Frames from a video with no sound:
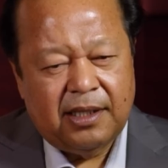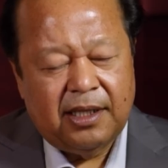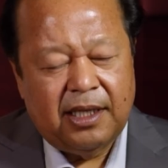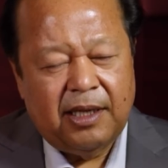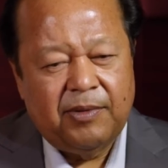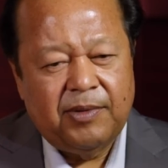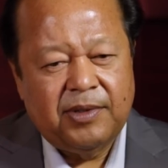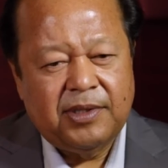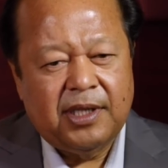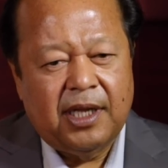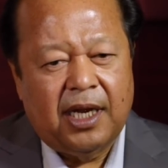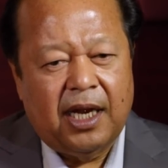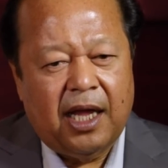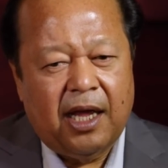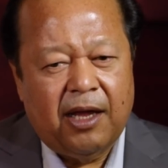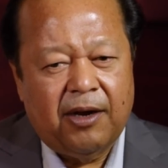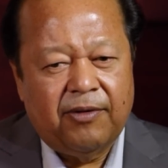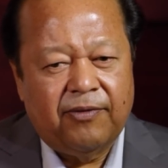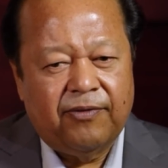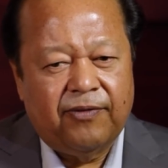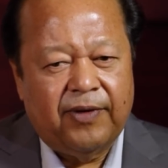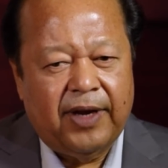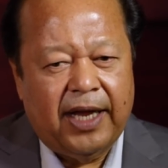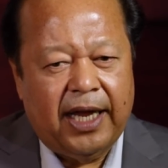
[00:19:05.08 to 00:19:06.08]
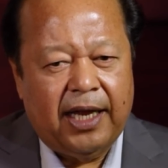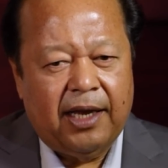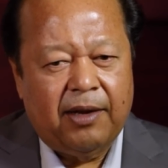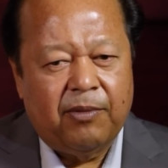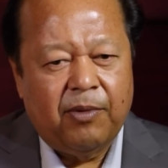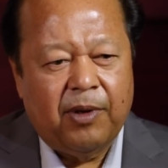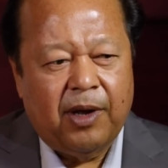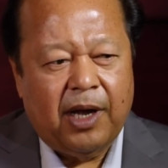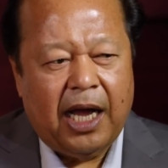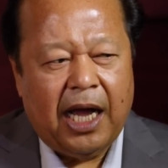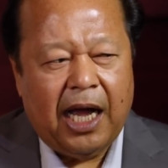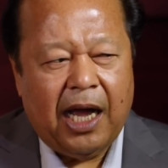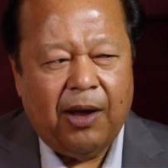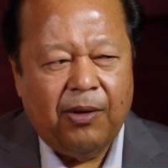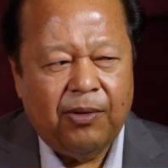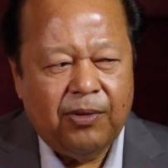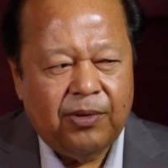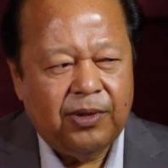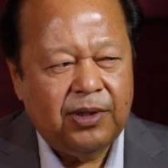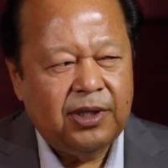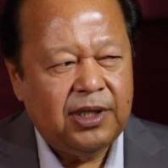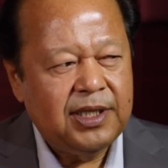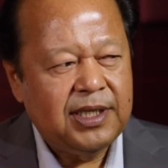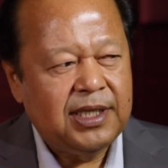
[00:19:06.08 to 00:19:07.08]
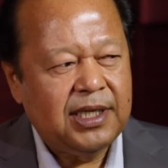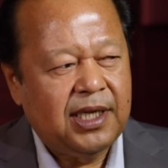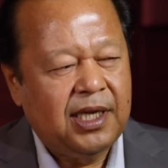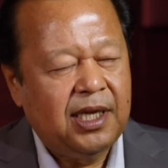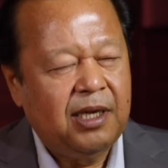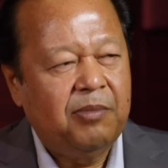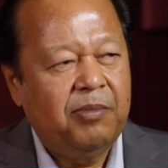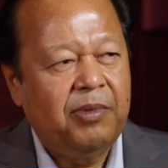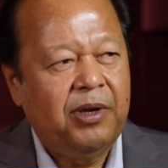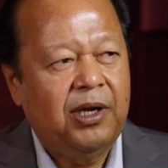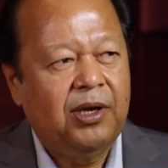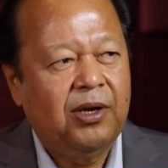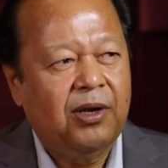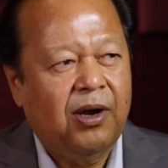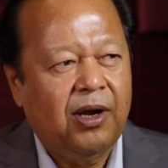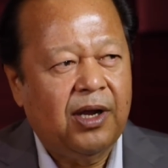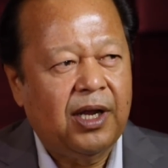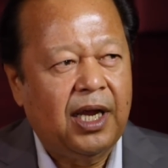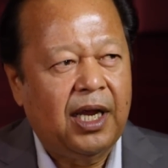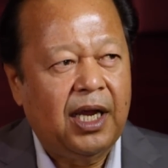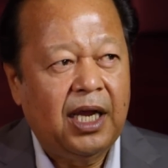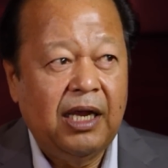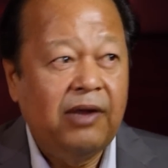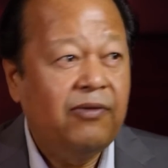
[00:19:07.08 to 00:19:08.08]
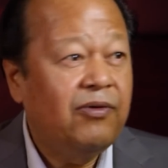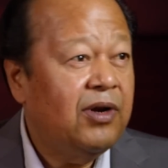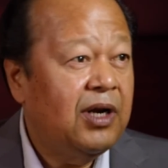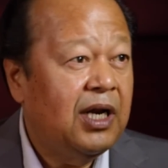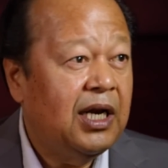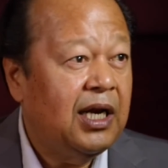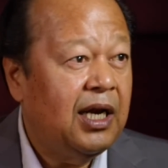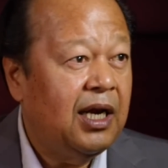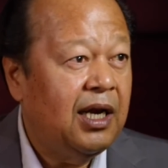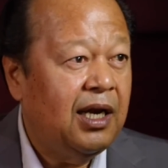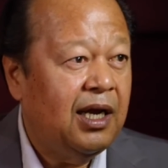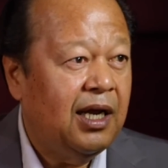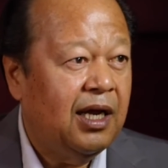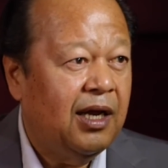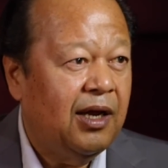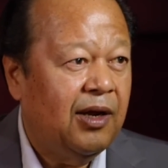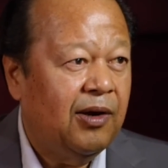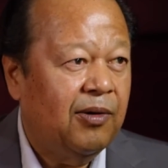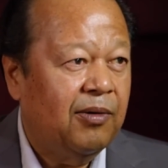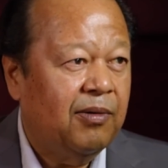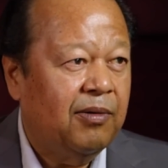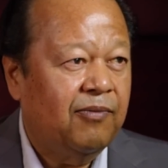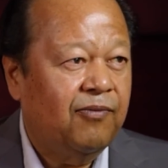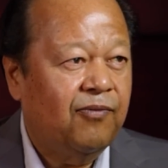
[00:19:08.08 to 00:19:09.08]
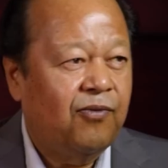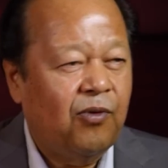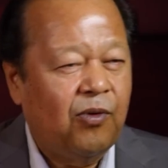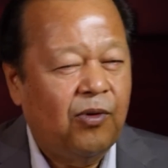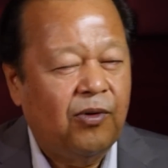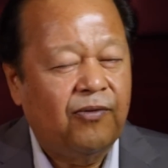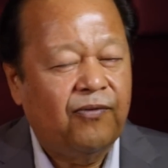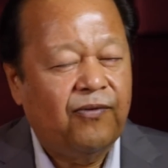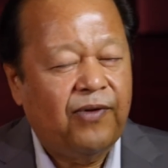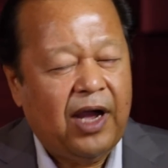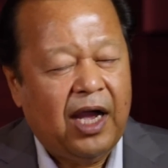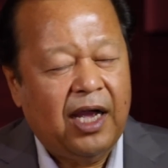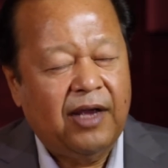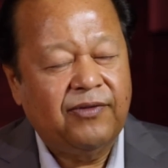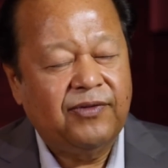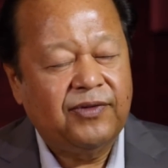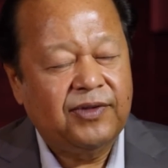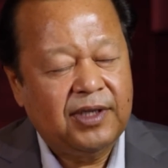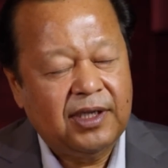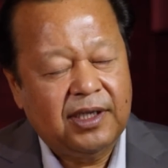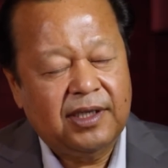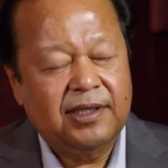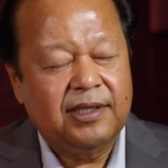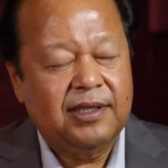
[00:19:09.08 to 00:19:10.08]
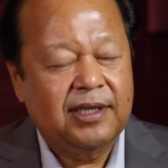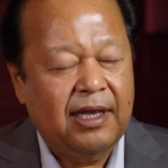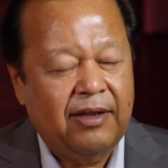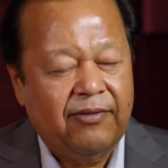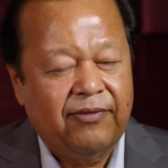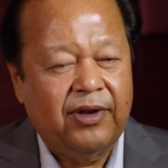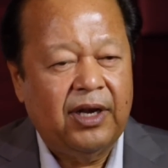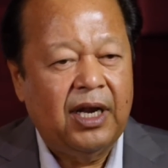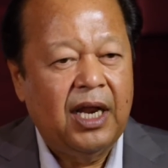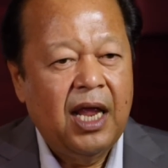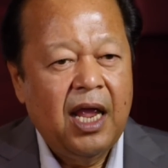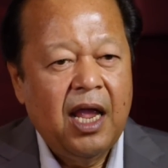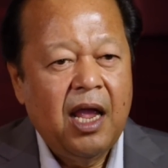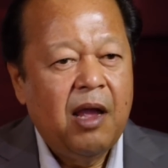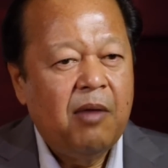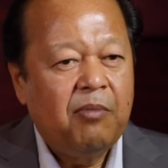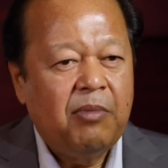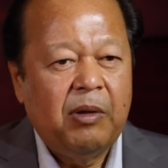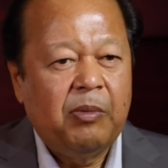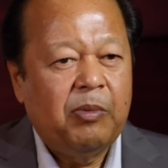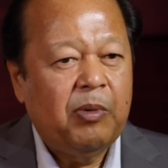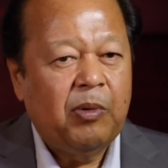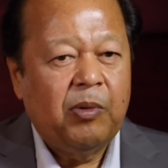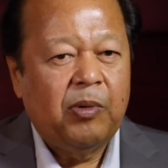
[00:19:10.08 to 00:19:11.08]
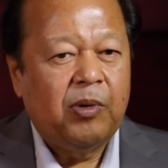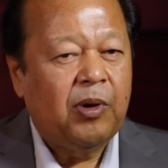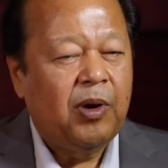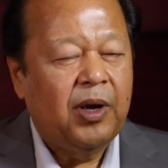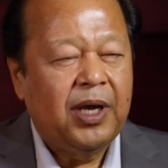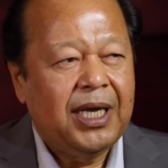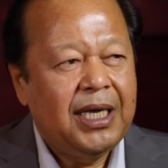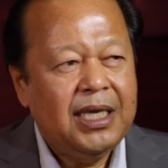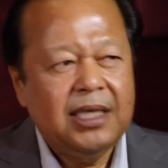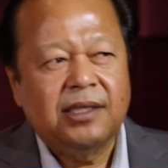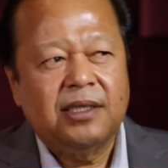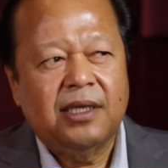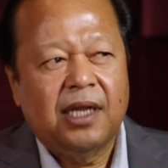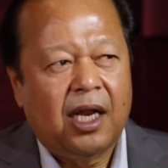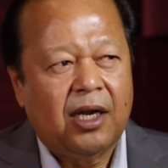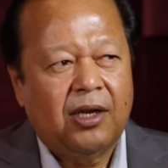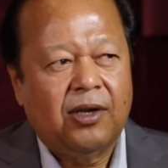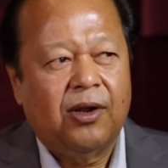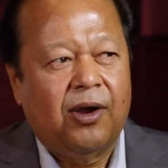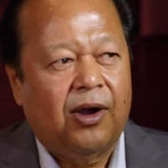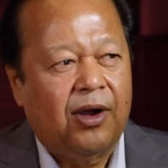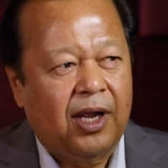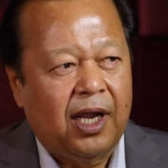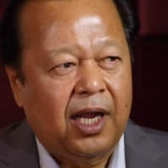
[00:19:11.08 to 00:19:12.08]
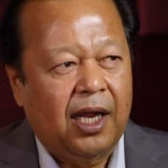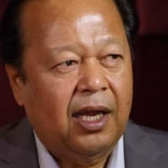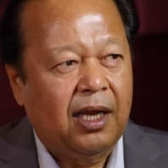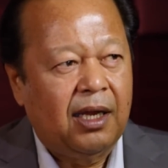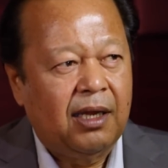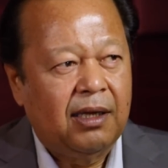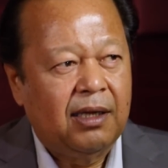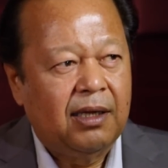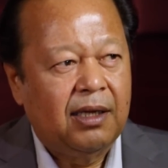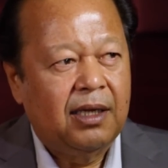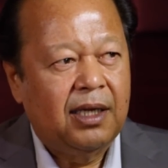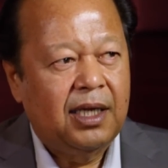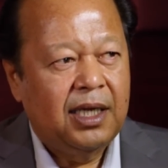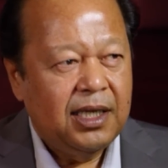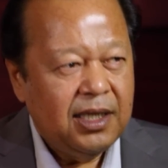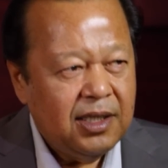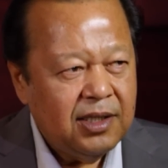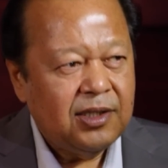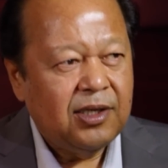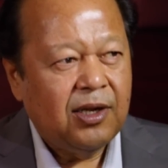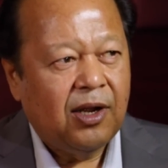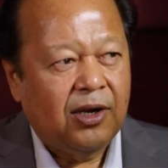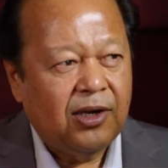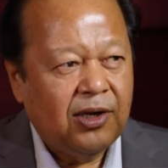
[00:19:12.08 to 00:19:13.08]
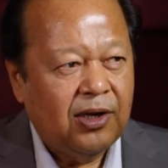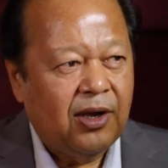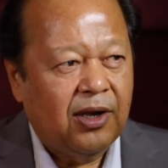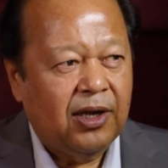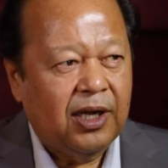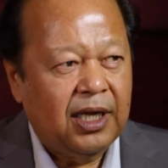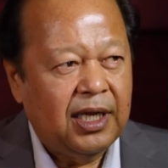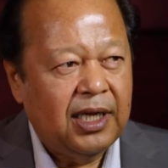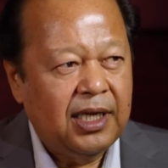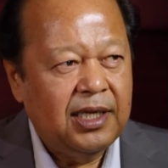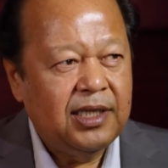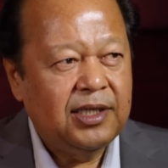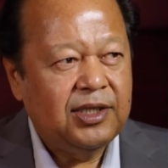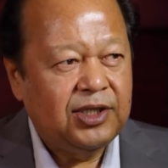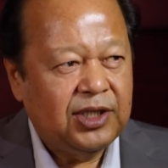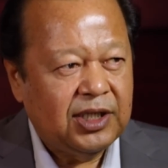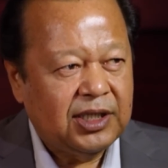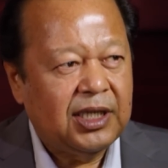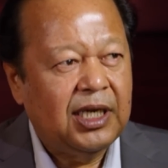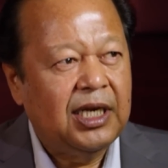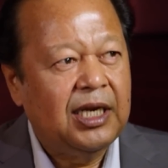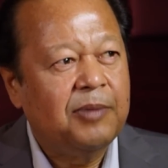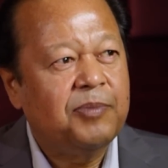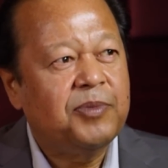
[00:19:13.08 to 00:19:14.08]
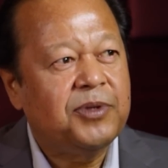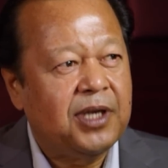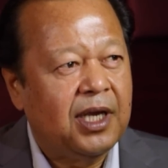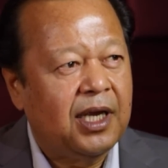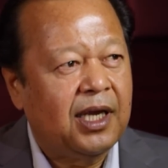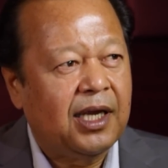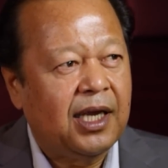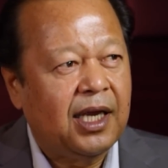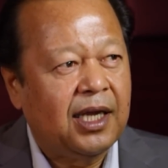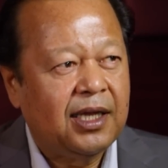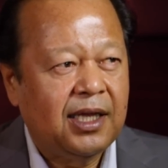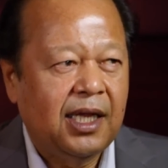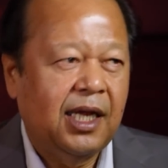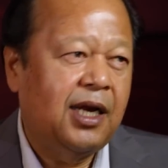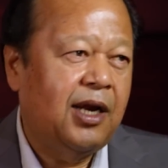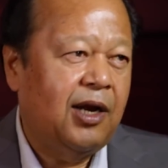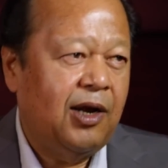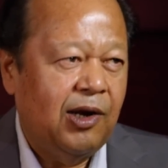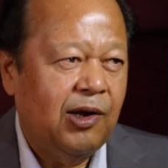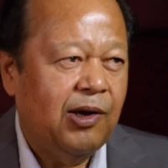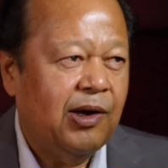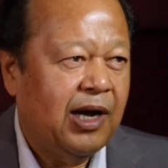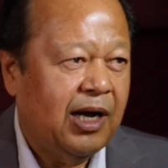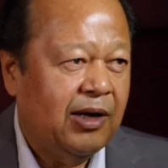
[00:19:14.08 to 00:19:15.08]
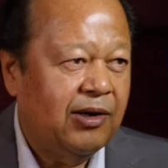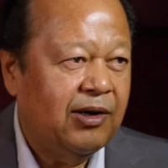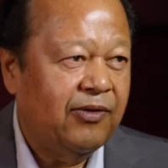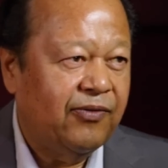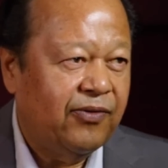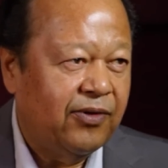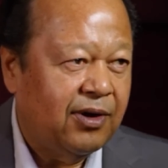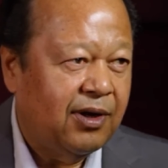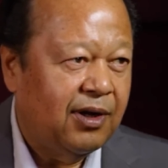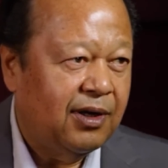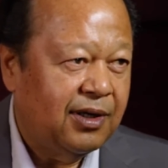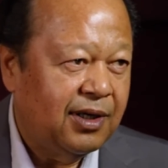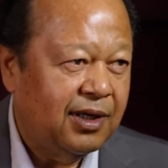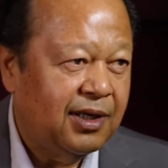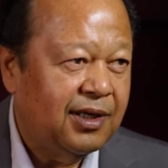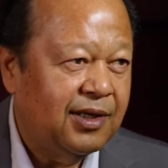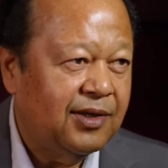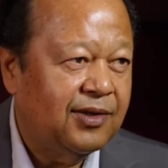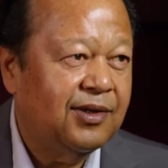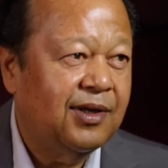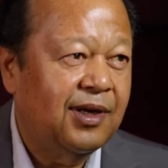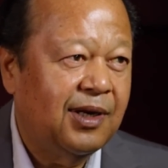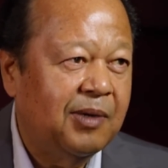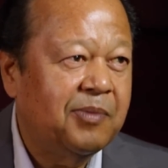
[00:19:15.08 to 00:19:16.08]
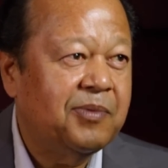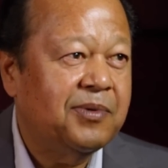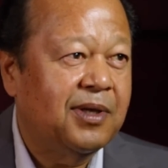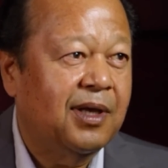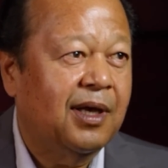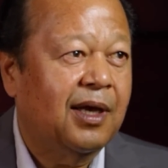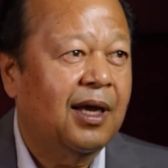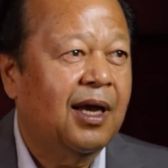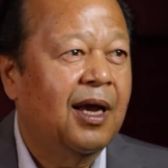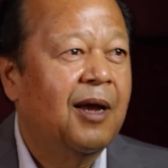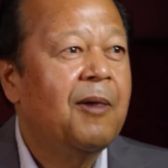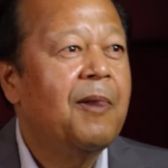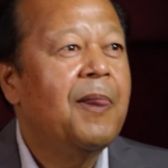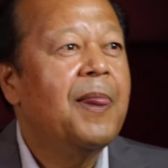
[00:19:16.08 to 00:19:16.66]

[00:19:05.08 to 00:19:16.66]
there was a lot of how could this kid be talking? Even in India, 4, 5, 6, 7, people would go, he's not talking. He's not talking. He's just lip syncing. They didn't know how difficult it is to lip sync.